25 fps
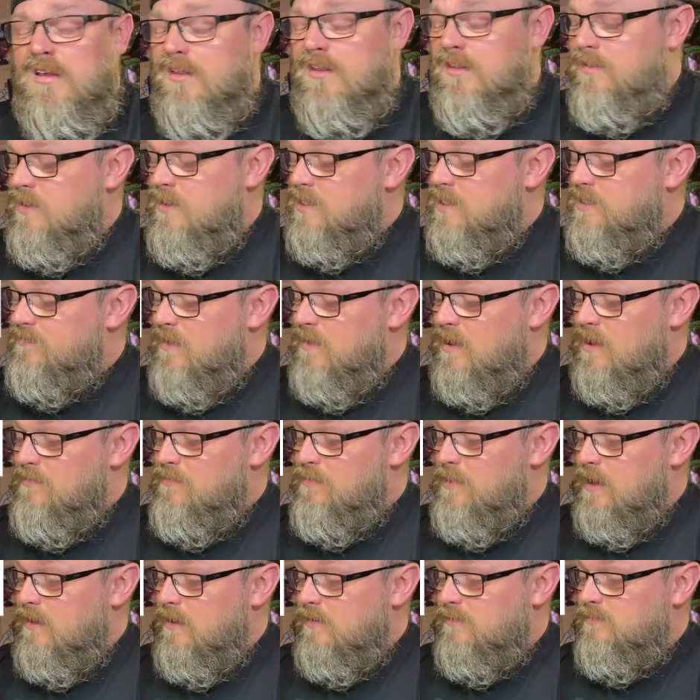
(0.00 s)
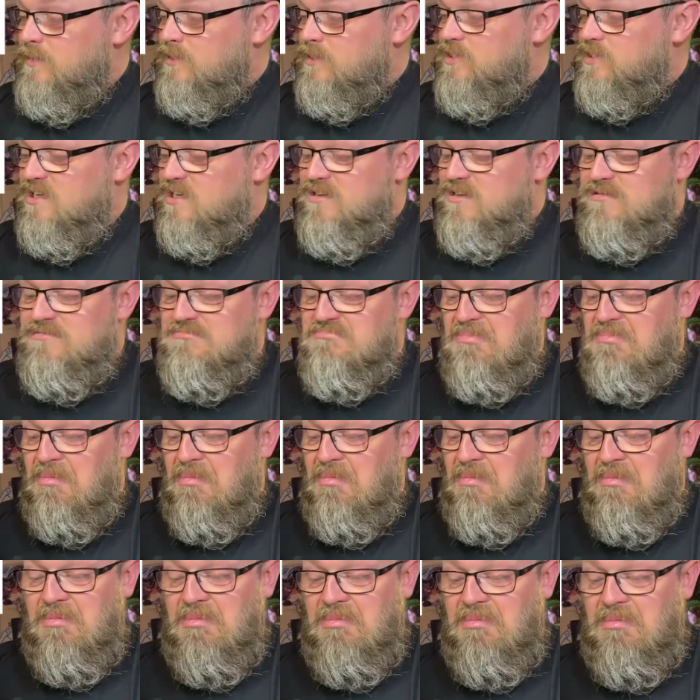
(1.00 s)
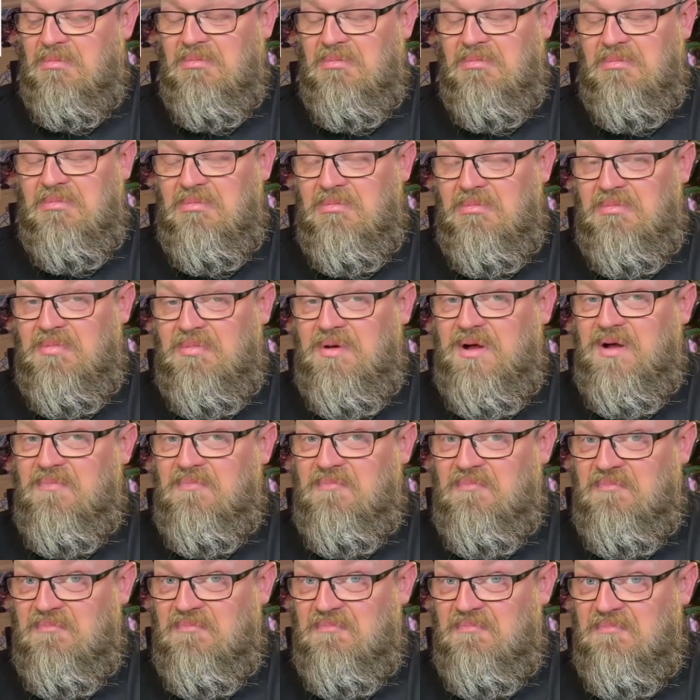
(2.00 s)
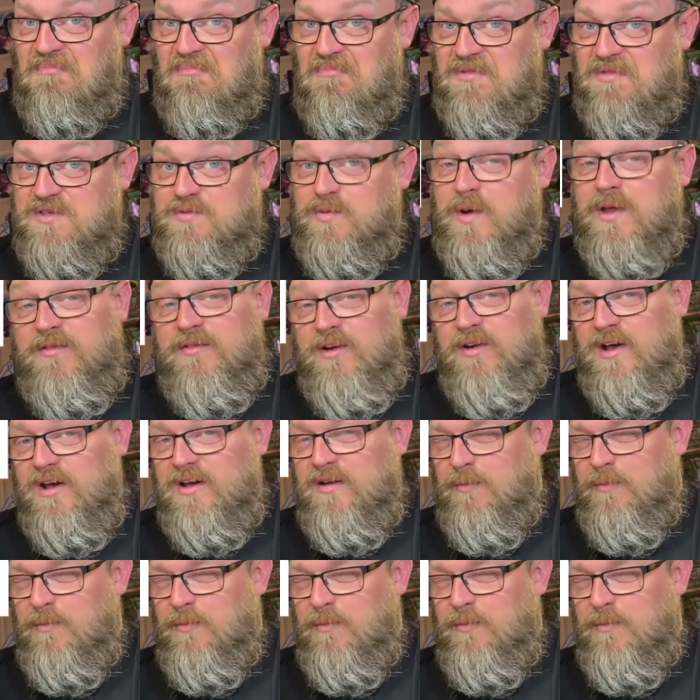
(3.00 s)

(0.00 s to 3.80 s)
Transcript: £35 plushie. But it's whether or not I can